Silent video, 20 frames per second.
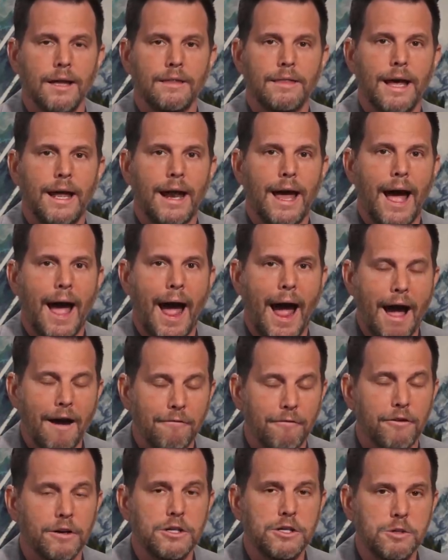that
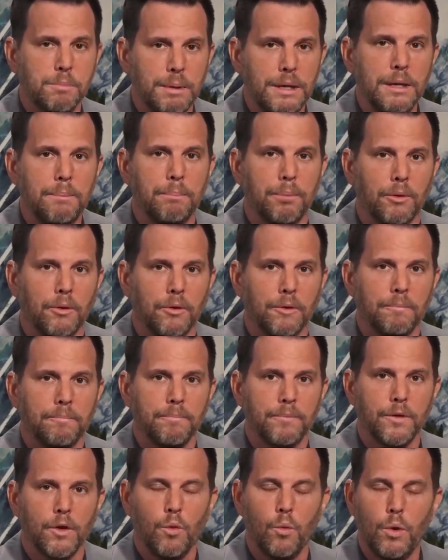average people
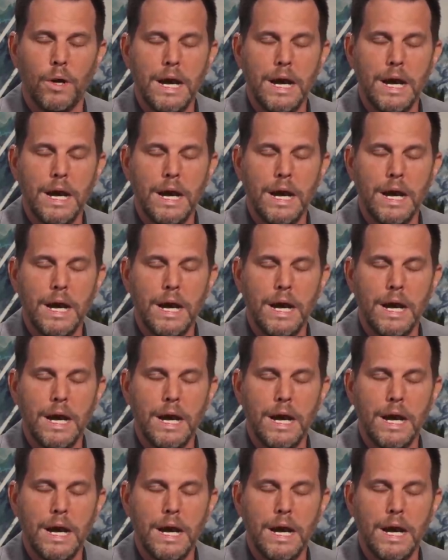who